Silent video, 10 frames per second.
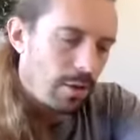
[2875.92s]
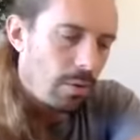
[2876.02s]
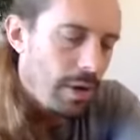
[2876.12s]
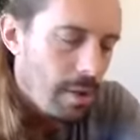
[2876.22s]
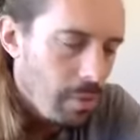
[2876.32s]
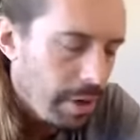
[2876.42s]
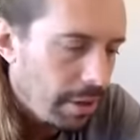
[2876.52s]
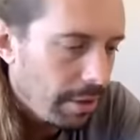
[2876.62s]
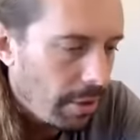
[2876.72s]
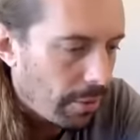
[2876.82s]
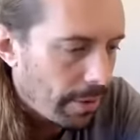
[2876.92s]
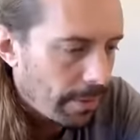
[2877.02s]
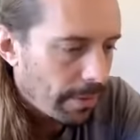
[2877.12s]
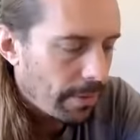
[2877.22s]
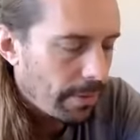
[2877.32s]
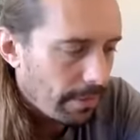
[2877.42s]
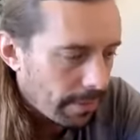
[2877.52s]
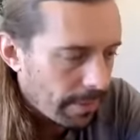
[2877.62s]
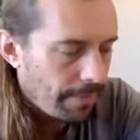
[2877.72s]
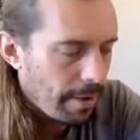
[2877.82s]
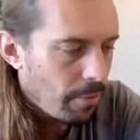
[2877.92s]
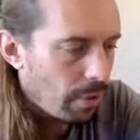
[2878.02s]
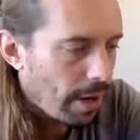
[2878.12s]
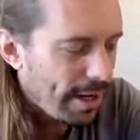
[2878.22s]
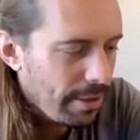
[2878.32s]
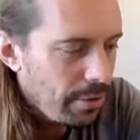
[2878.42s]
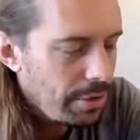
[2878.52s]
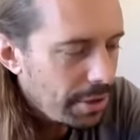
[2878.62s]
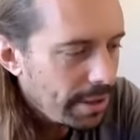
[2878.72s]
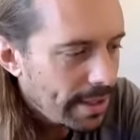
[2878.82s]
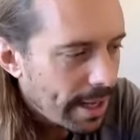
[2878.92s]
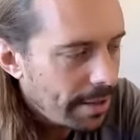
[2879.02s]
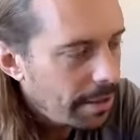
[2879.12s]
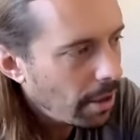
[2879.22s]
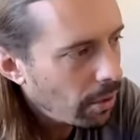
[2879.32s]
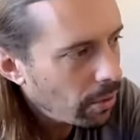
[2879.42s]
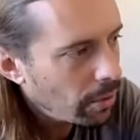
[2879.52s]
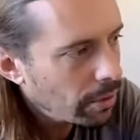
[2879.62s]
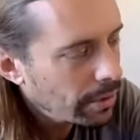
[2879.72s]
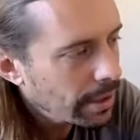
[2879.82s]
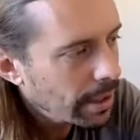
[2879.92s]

When I want to, if I'm where I usually tend to hold